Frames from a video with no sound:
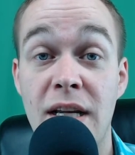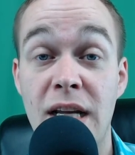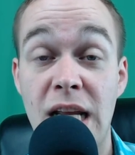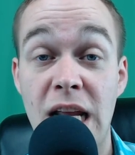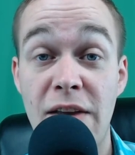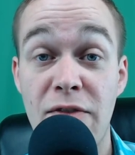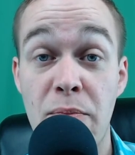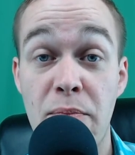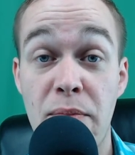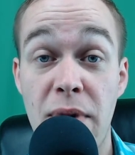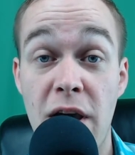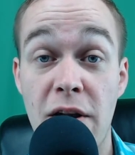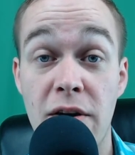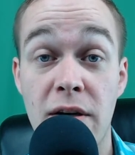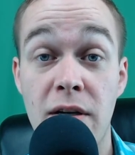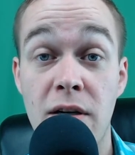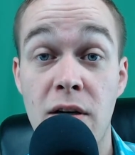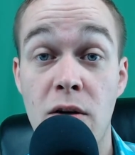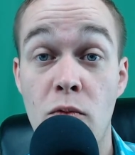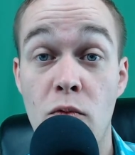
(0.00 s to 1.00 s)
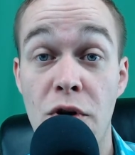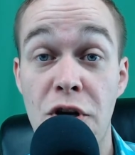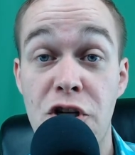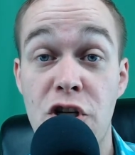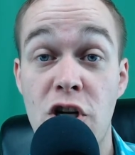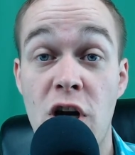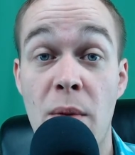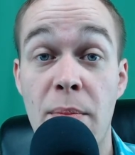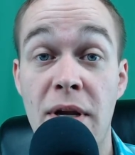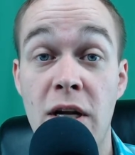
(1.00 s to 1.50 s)
Even better, when you
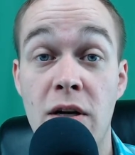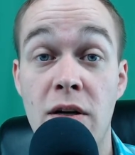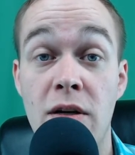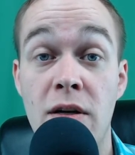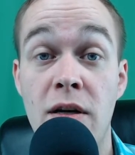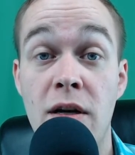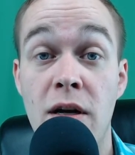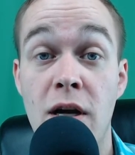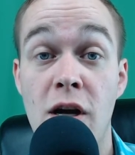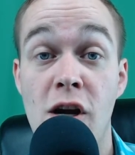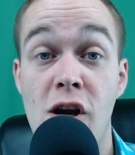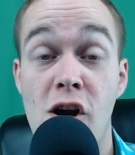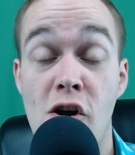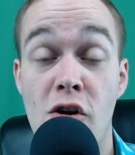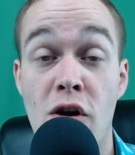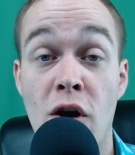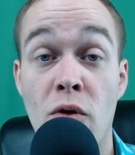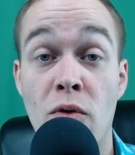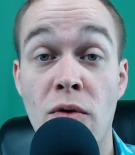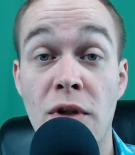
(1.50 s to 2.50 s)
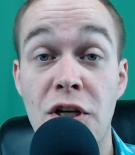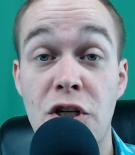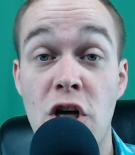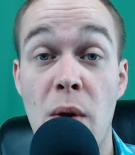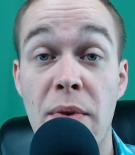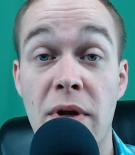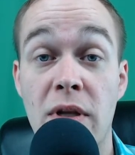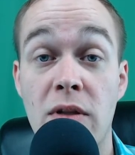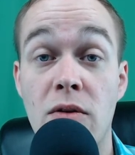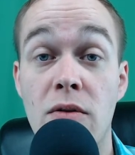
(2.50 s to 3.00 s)
shop here, you're not only
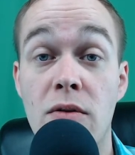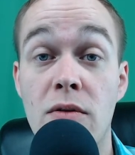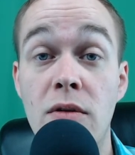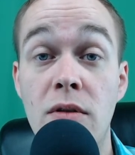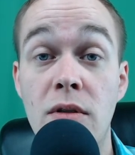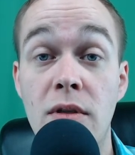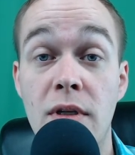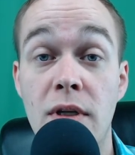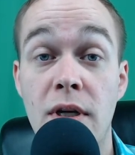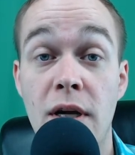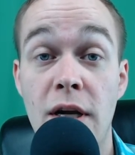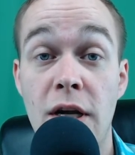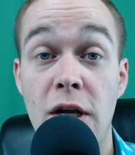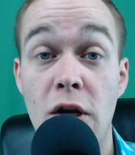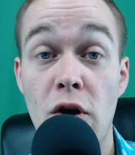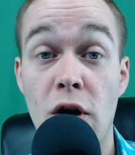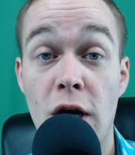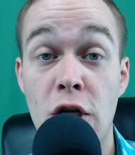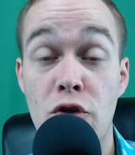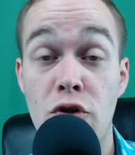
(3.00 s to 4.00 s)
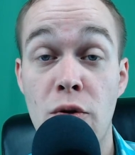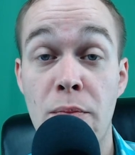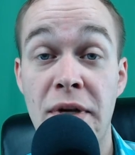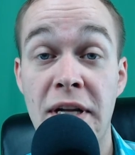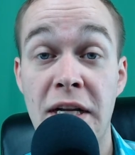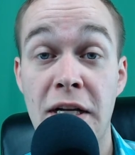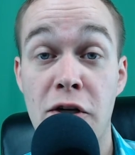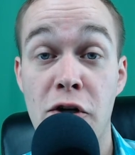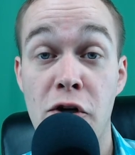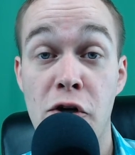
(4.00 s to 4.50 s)
shopping local, you're
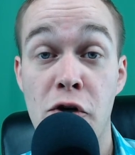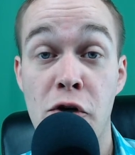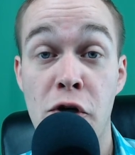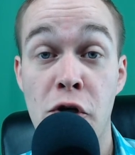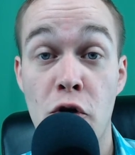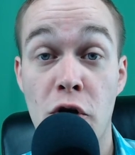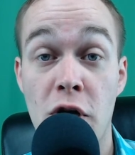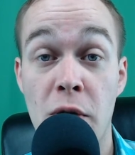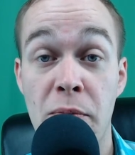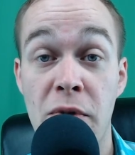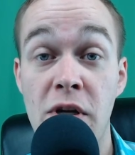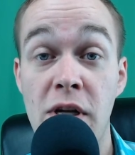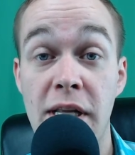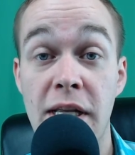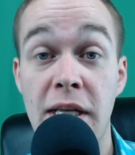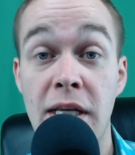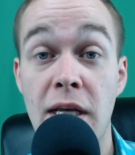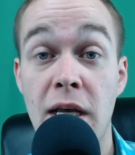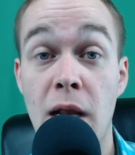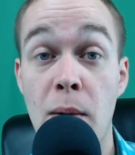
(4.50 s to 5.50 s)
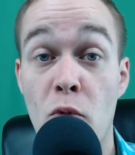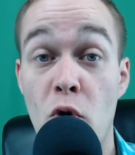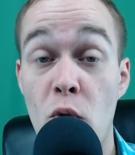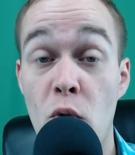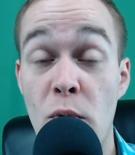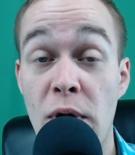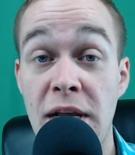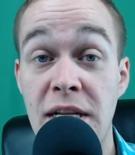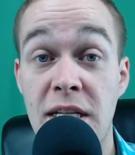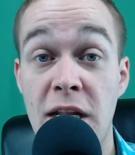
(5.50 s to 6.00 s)
contributing to your community in more
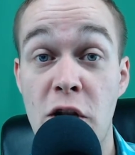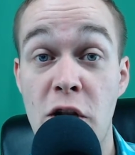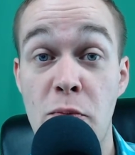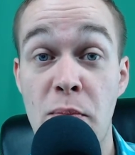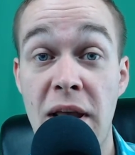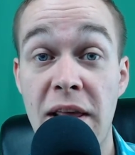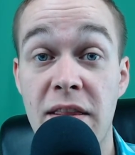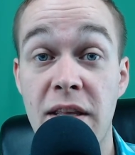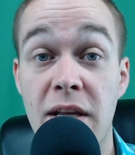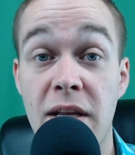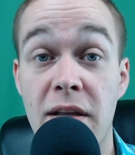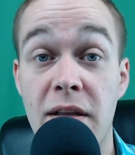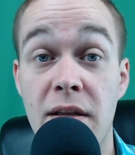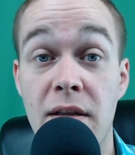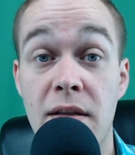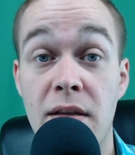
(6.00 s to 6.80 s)
ways than you may think.